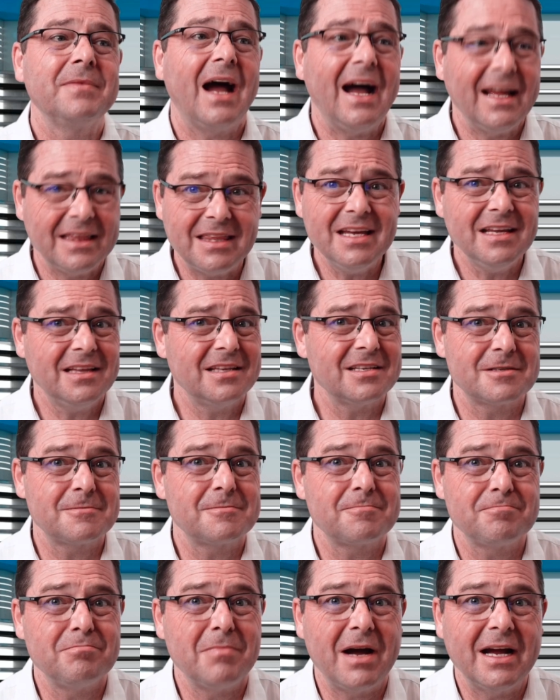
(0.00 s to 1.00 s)
I think
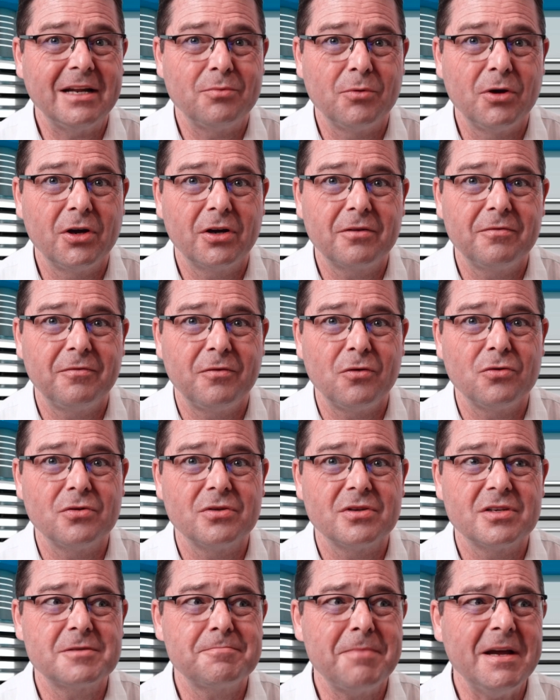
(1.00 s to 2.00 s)
this might work for
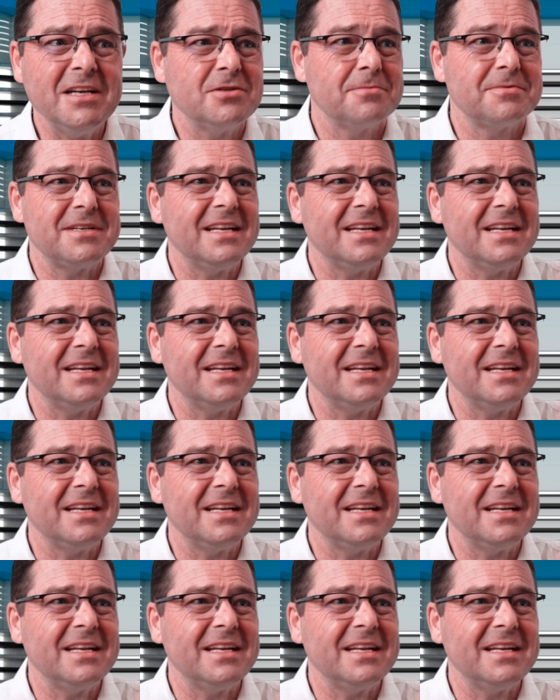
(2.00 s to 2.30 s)
spaceships.